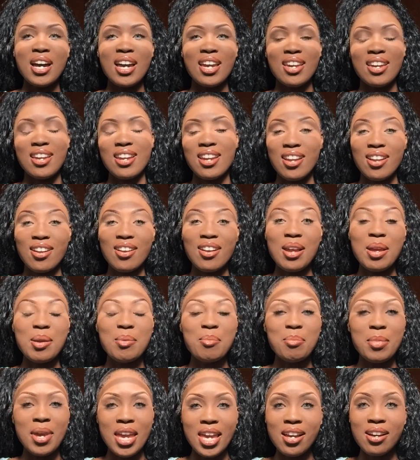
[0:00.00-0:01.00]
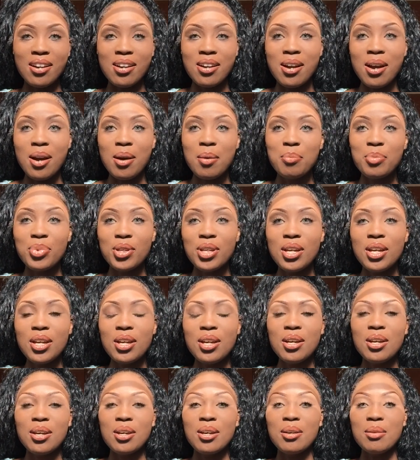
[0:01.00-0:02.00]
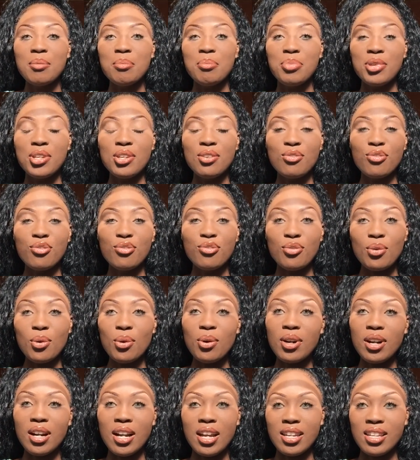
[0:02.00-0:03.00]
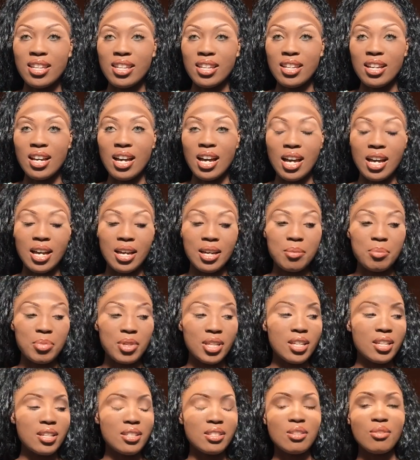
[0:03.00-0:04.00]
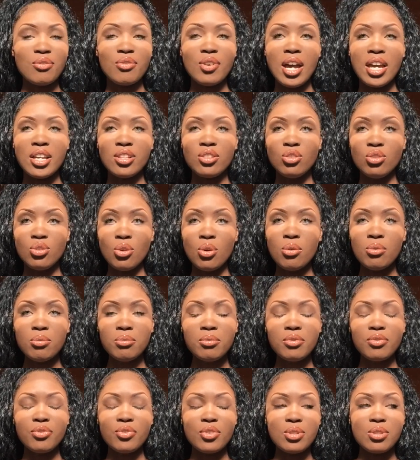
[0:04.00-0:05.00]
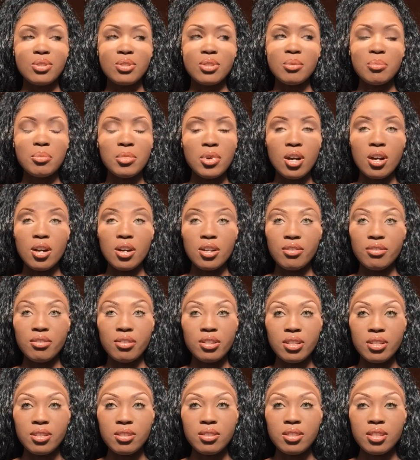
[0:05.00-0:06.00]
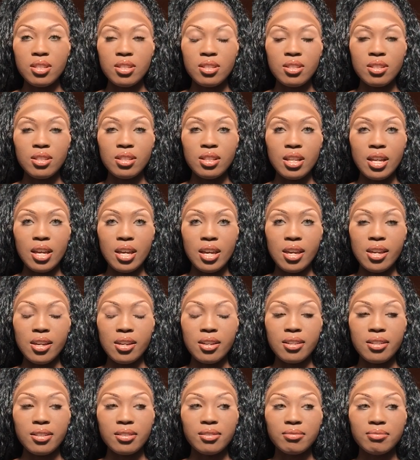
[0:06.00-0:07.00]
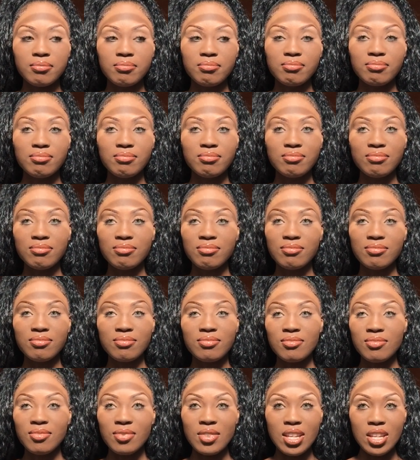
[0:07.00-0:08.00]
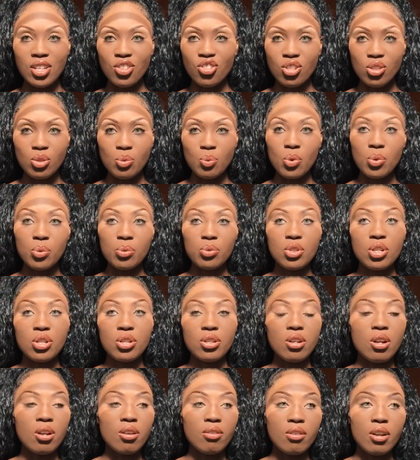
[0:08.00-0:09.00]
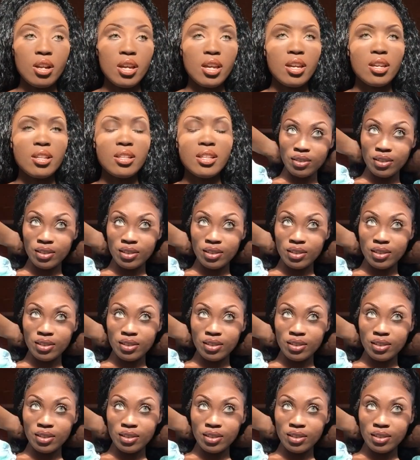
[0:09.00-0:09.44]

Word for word: my hair and makeup before I get high because if I don't, for some odd reason, like it just won't turn out right.